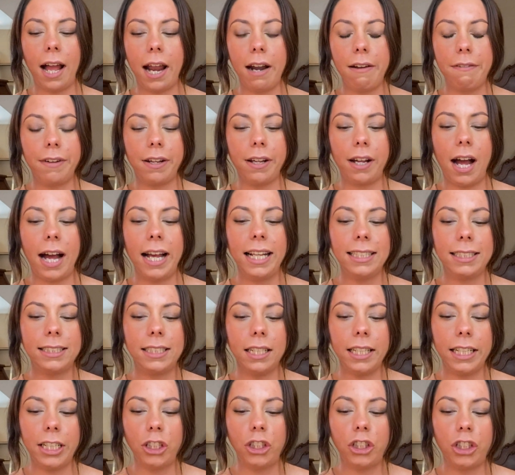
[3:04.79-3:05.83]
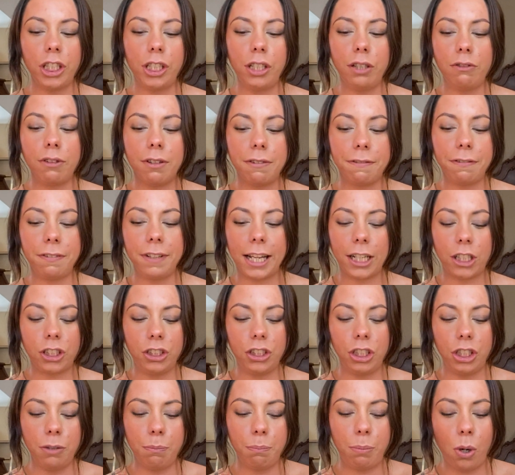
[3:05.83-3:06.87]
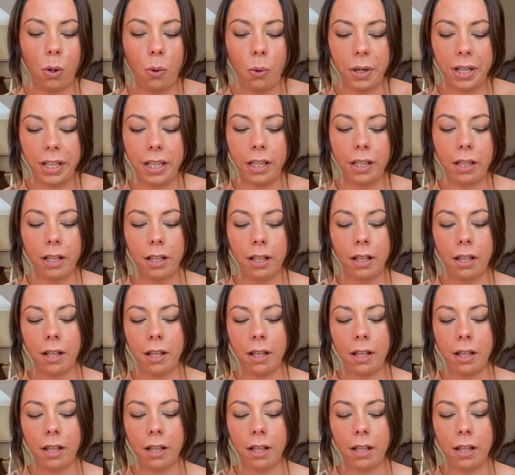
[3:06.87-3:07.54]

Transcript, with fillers: of an isolation, reflection point.